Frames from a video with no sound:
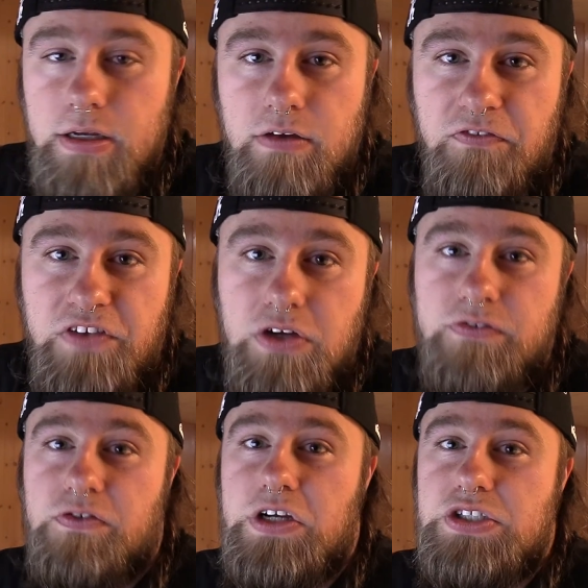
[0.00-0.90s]
Feel
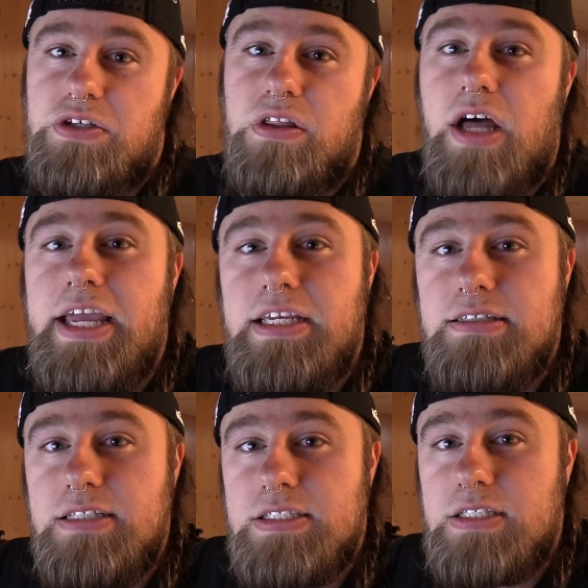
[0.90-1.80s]
free to
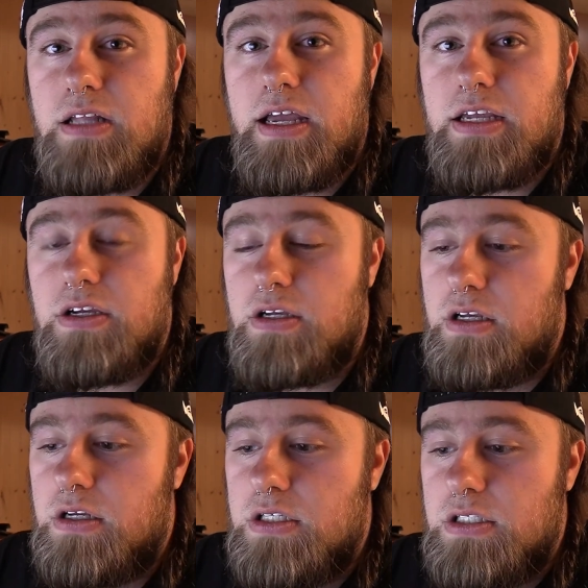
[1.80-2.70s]
like, dislike,
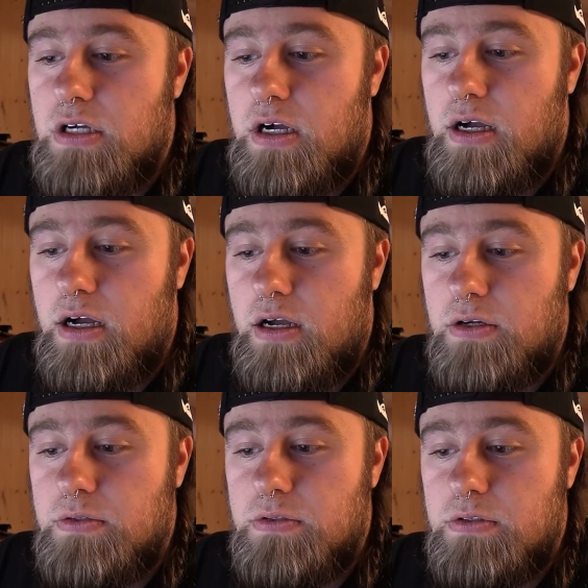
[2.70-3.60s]

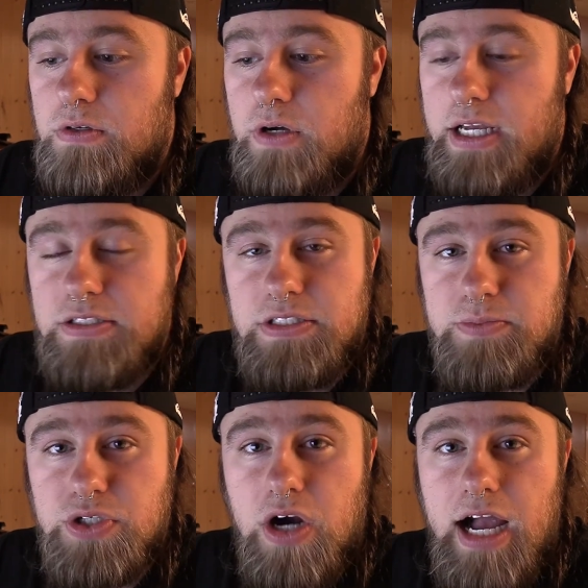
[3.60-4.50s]
and
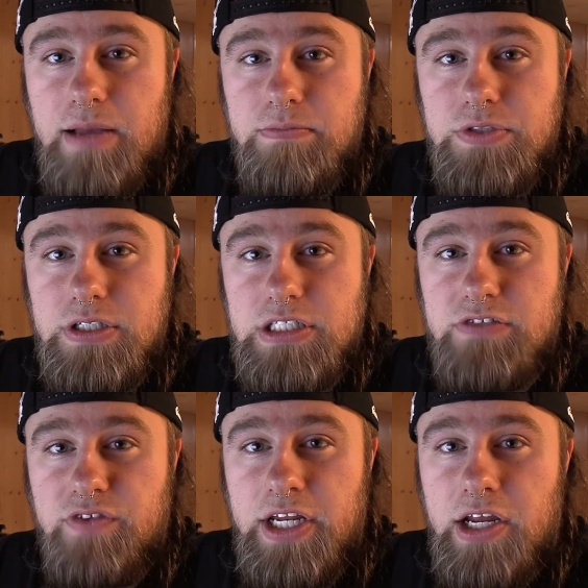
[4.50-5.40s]
subscribe to this
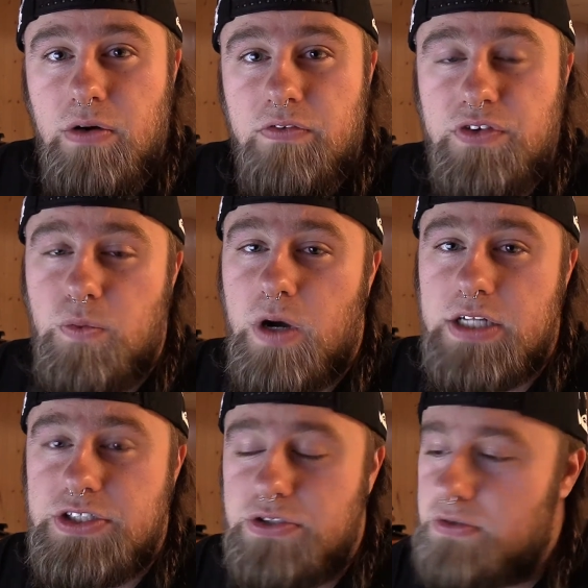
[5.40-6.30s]
video if you
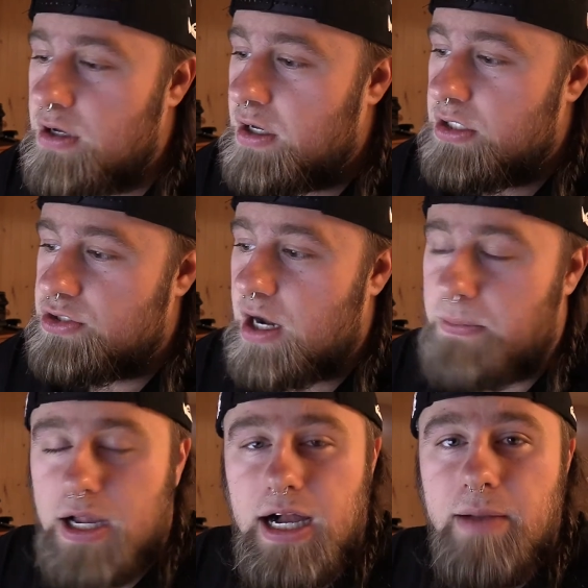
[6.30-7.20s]
want to. Drop
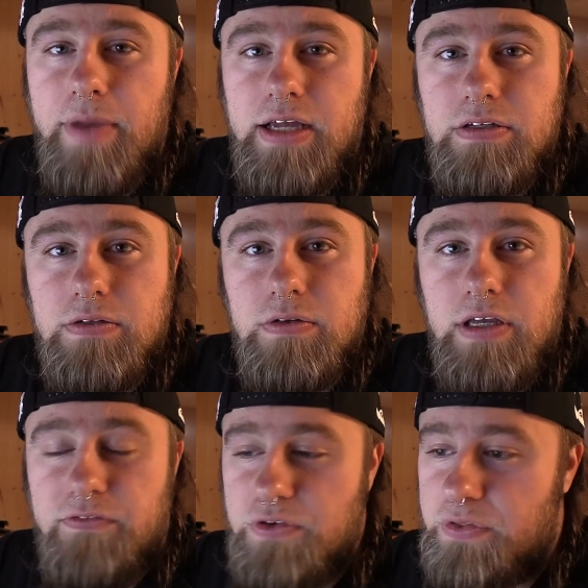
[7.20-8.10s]
a comment
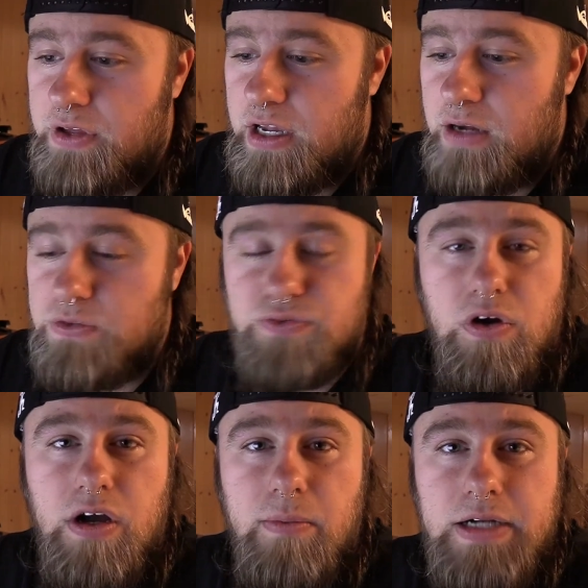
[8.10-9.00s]
if you think I was
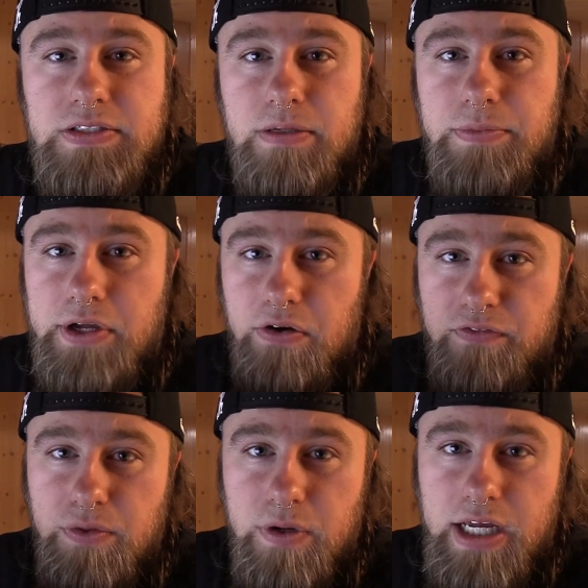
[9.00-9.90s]
wrong about something, or
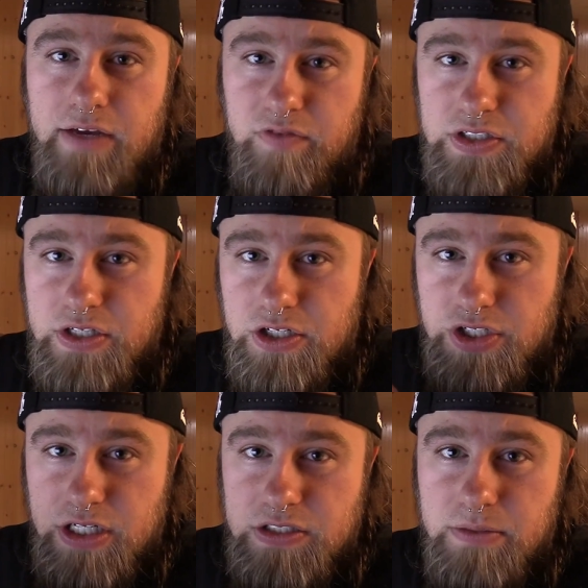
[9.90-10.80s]
if you want to have a
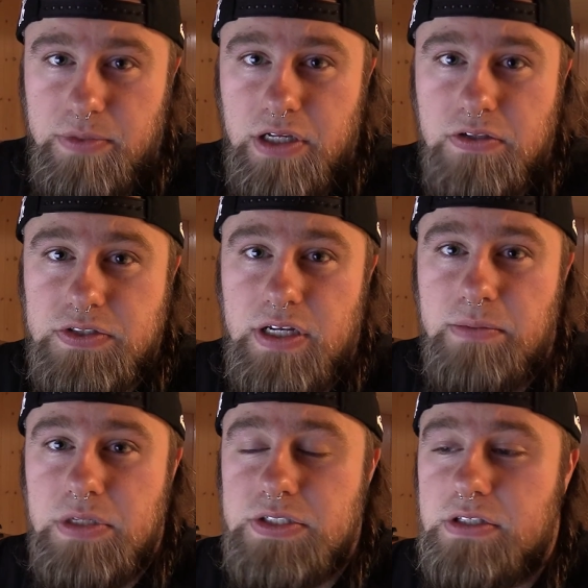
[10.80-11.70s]
discussion on something else that I
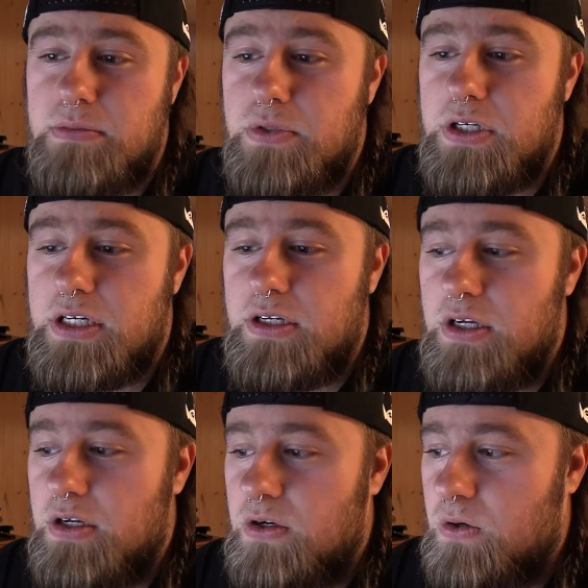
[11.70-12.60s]
missed in the book,
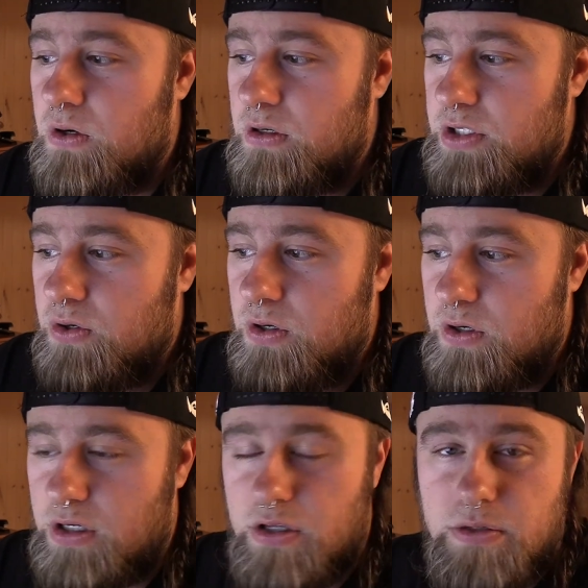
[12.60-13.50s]
or
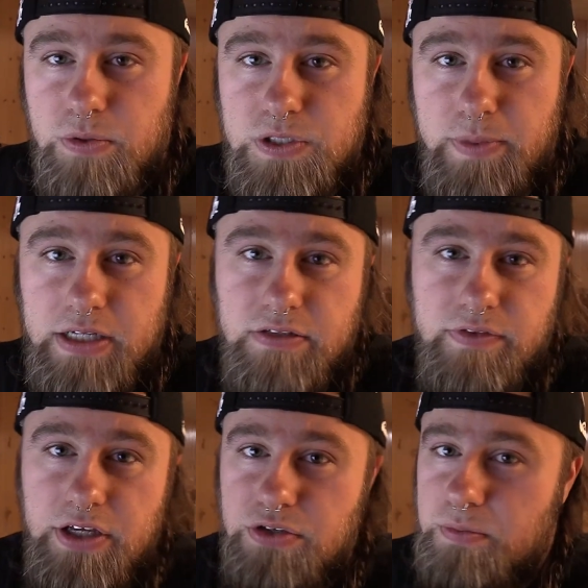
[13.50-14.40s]
another perspective
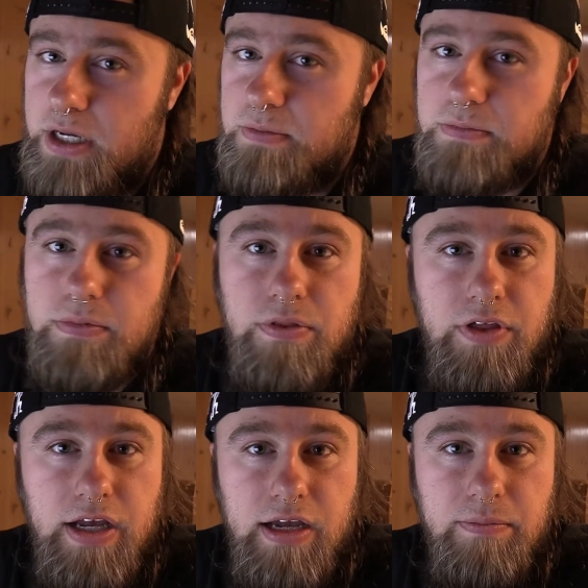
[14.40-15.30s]
that you might
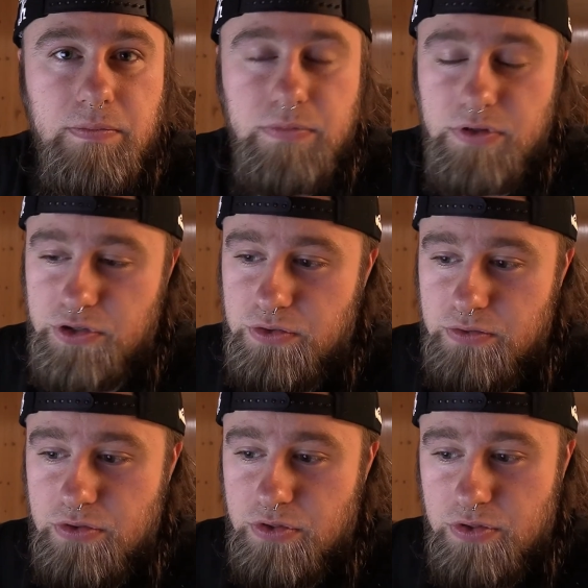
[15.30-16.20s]
think
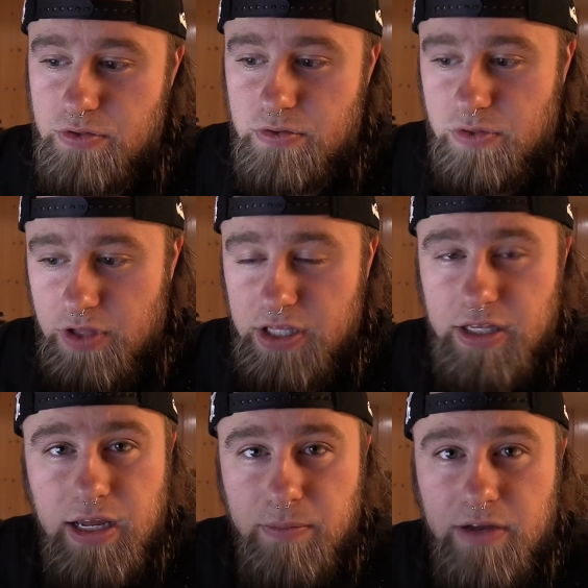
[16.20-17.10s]

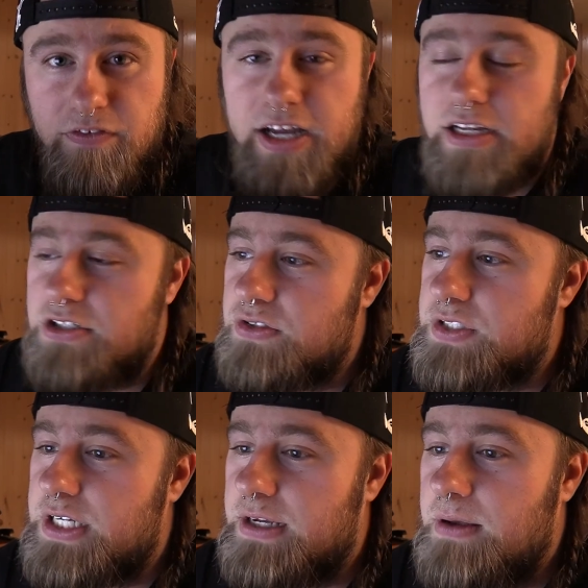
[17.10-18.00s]
that I might find
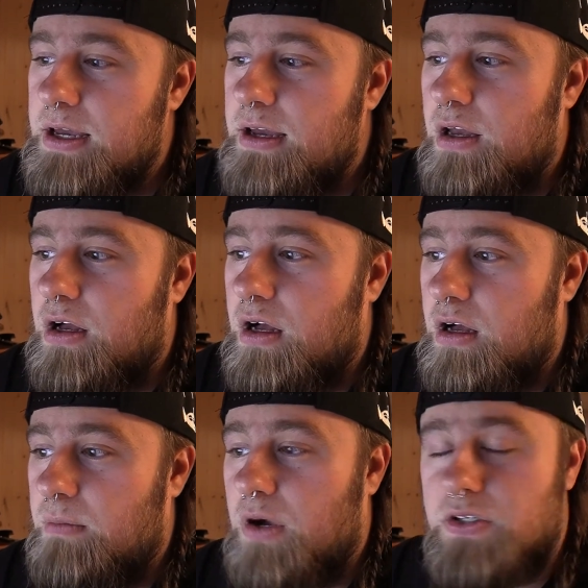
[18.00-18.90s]
interesting.
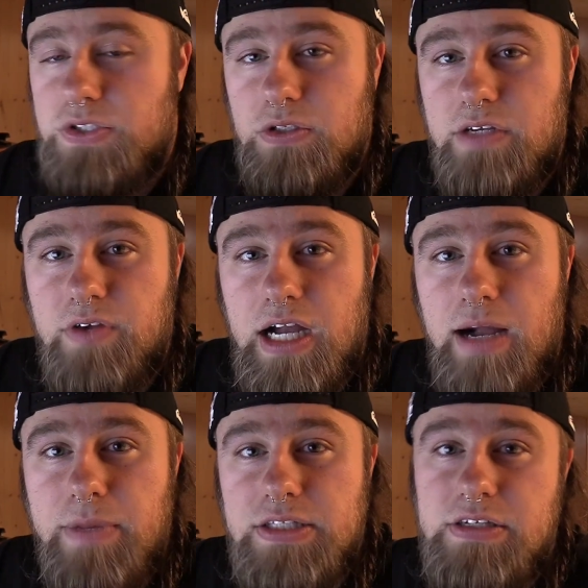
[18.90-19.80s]
Also leave a
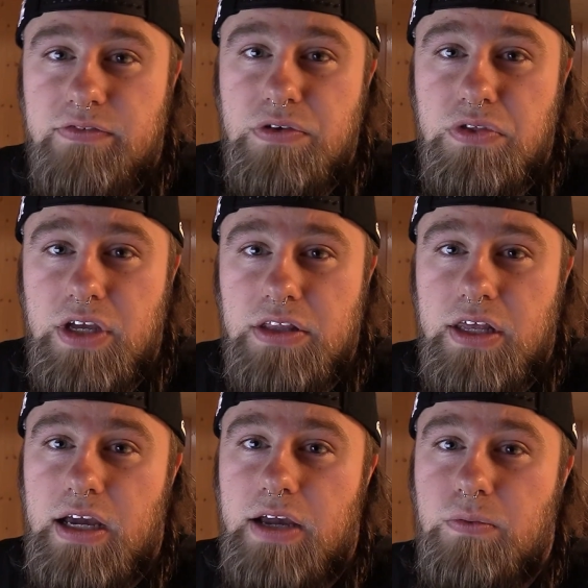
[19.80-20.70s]
comment if you think
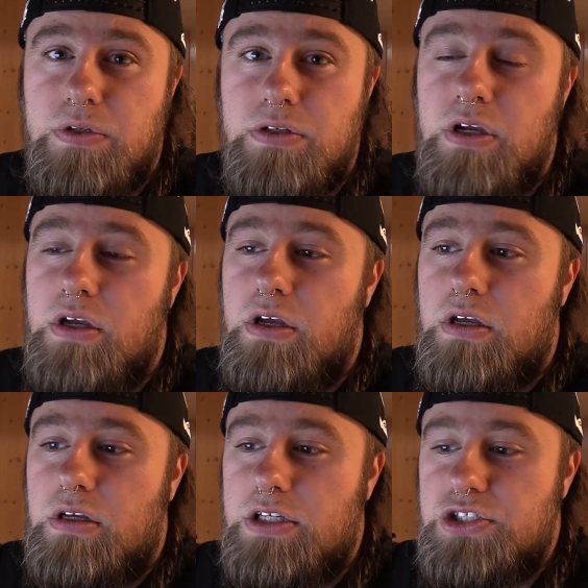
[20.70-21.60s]
that I would
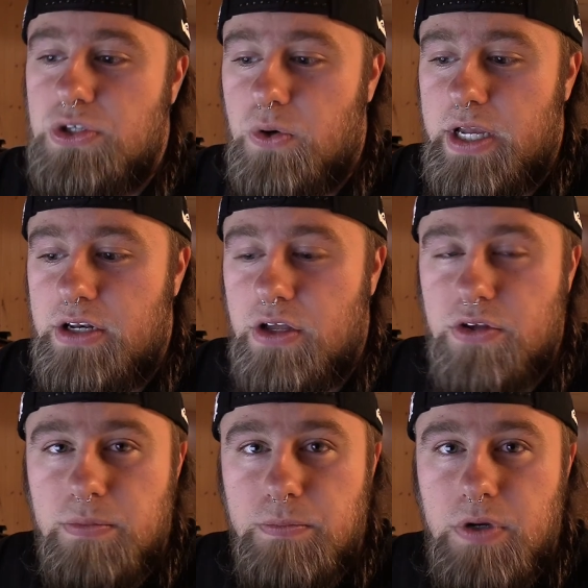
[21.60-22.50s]
enjoy
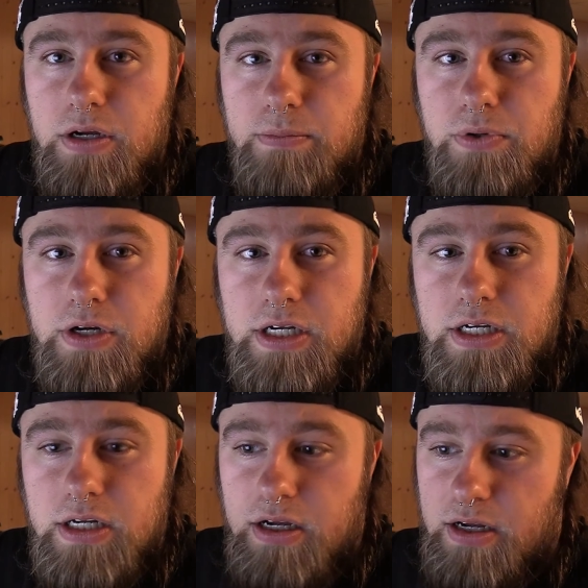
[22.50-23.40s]
another
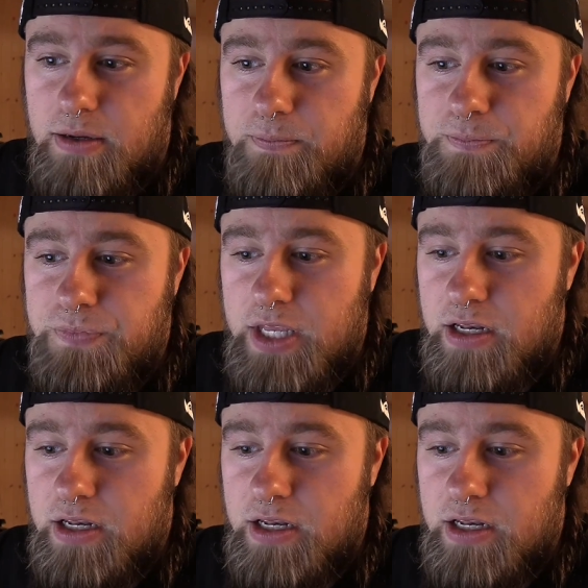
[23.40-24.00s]
book, and